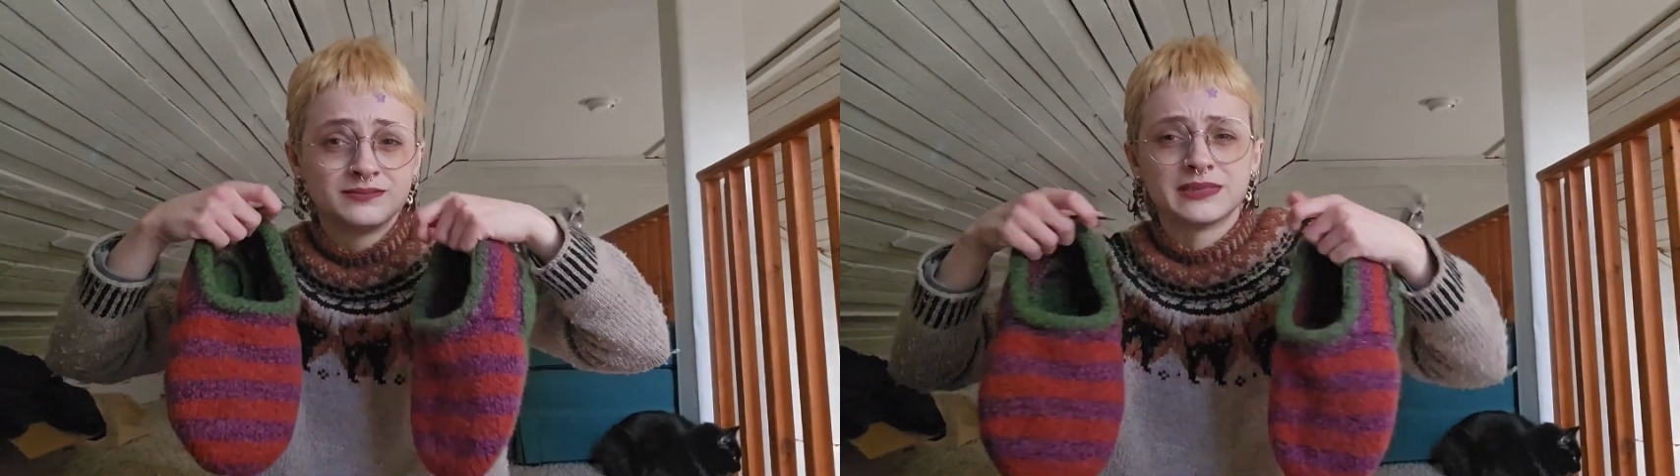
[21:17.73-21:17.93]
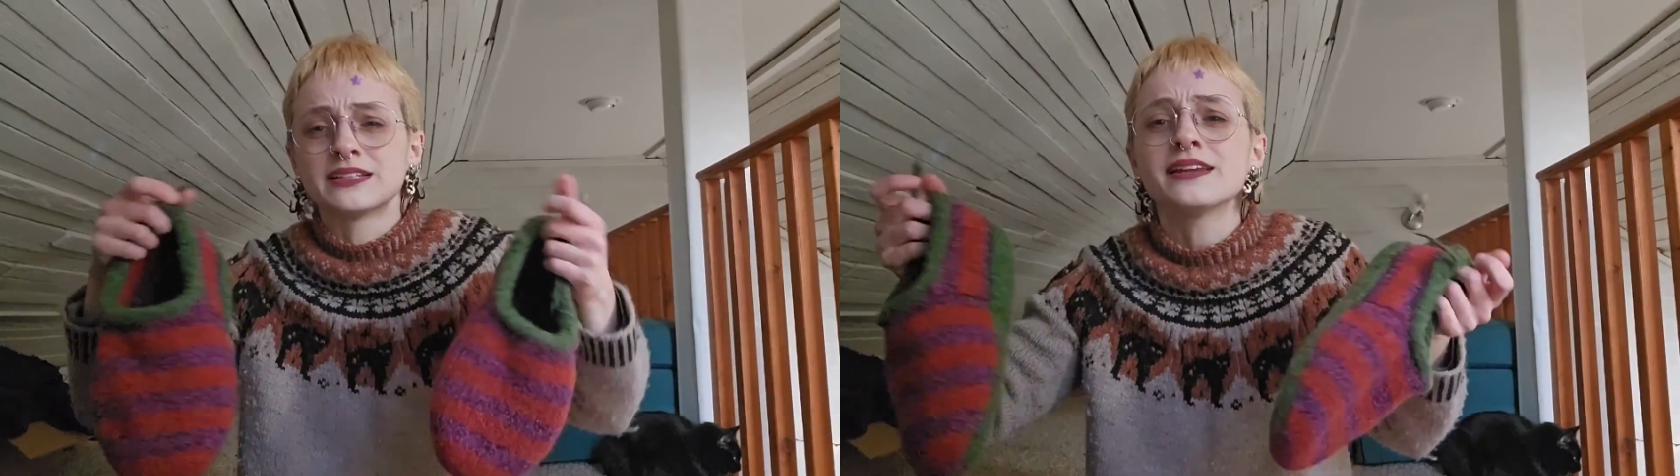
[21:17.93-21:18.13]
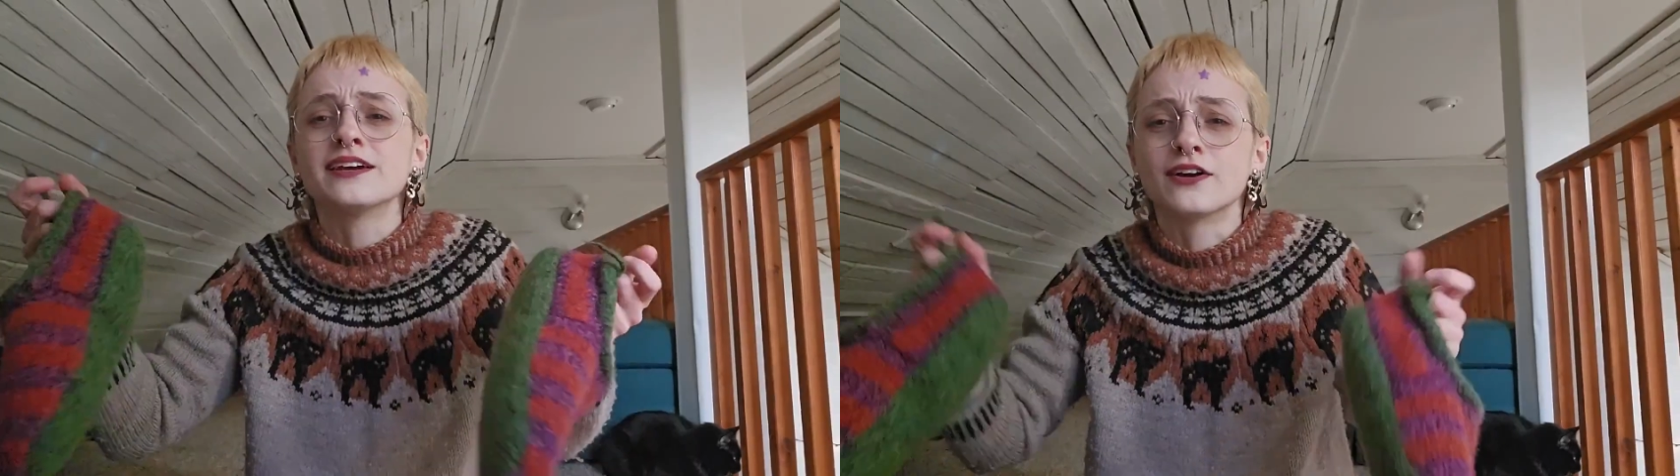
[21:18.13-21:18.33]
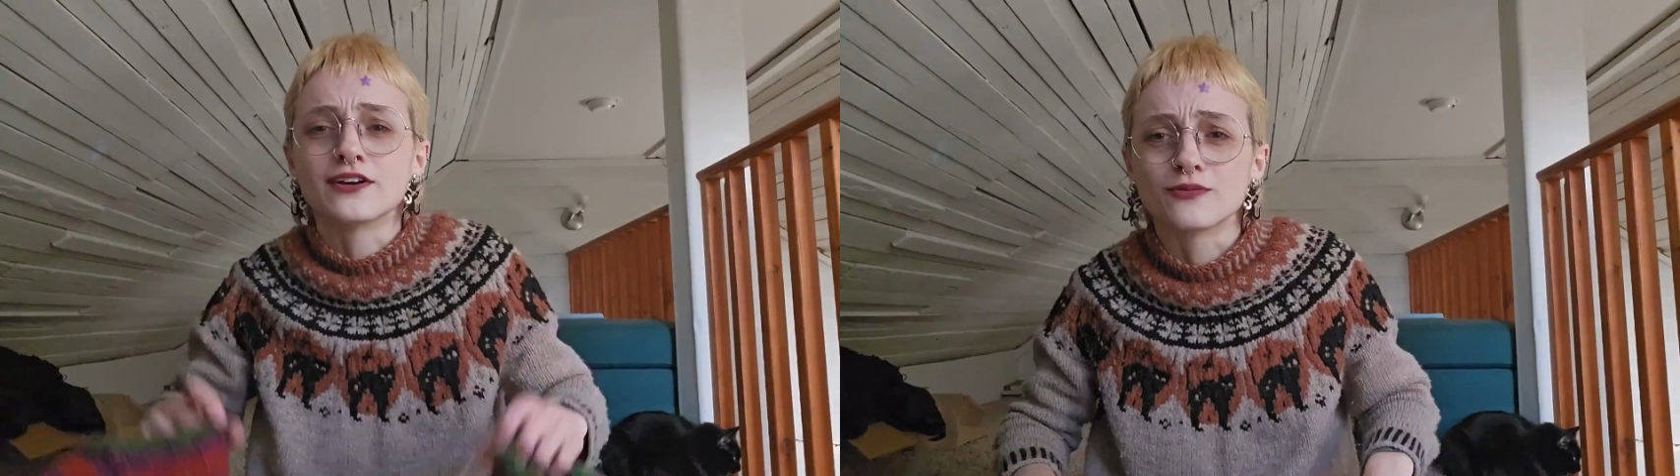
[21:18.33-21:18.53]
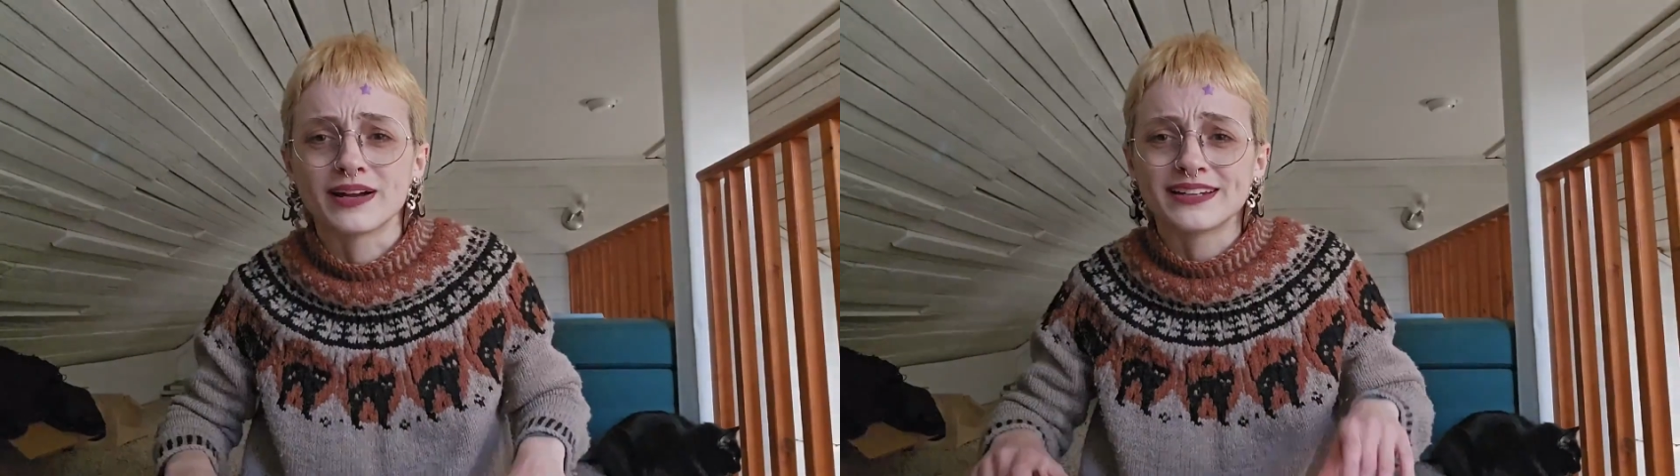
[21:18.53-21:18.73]
That didn't
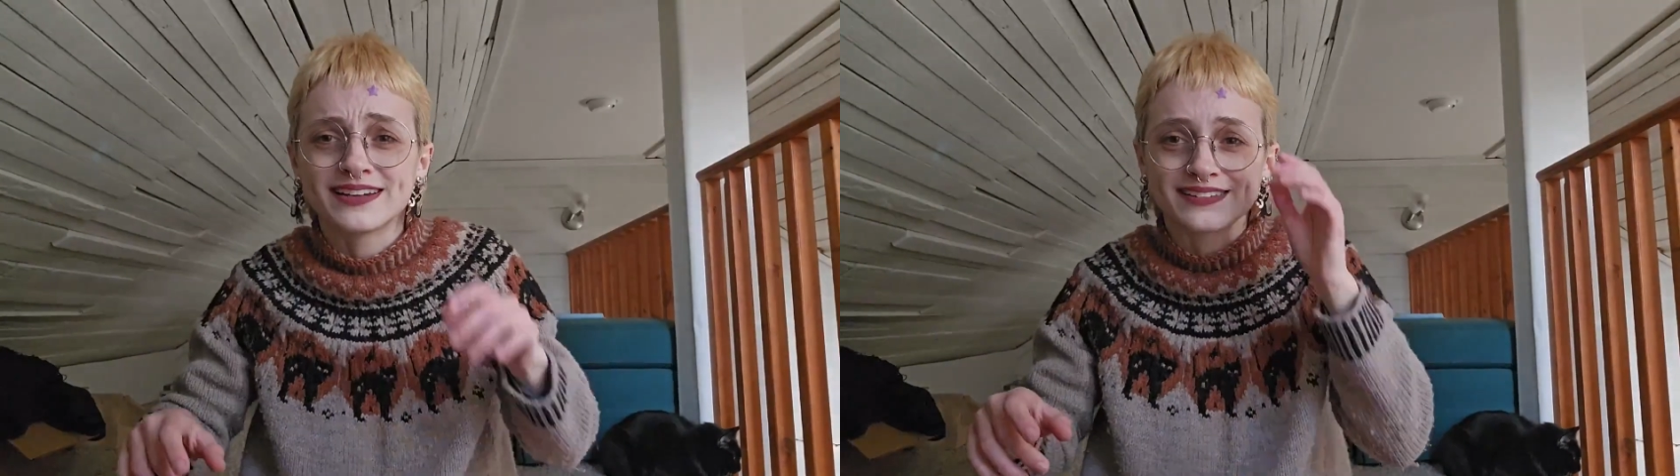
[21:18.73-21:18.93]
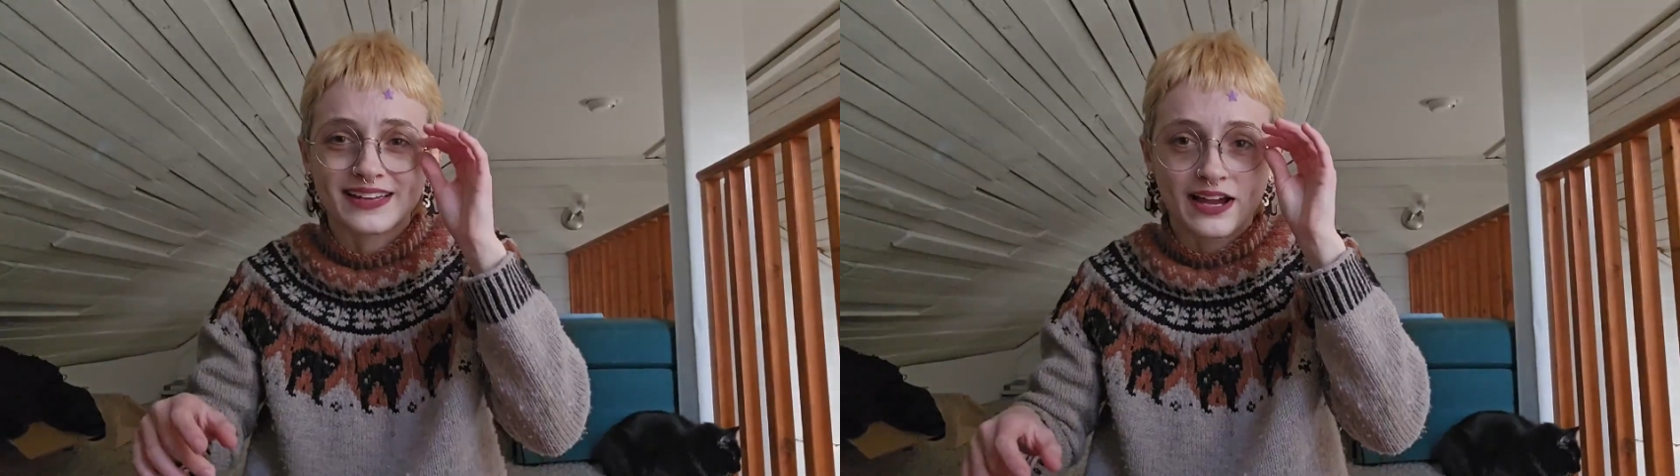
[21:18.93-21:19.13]
hurt. Why did I say